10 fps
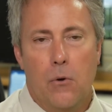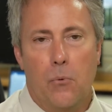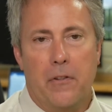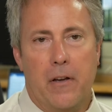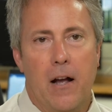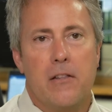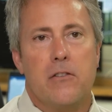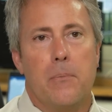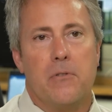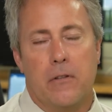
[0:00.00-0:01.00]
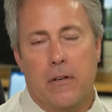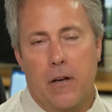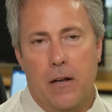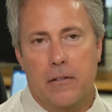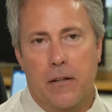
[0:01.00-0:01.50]
with the concepts and the
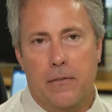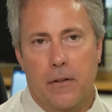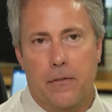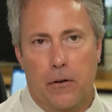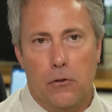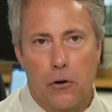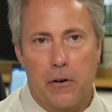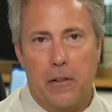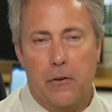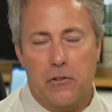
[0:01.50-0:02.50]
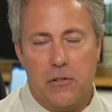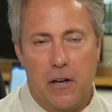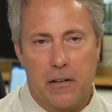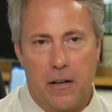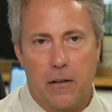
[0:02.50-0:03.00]
content that they're learning, they're
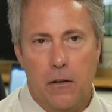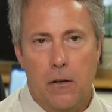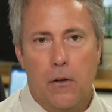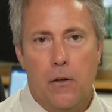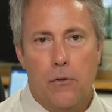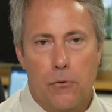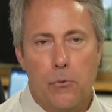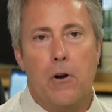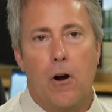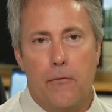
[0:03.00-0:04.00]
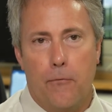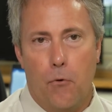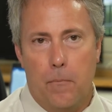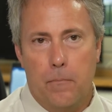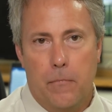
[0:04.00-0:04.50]
studying, through an art
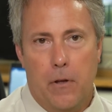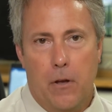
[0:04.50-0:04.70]
form.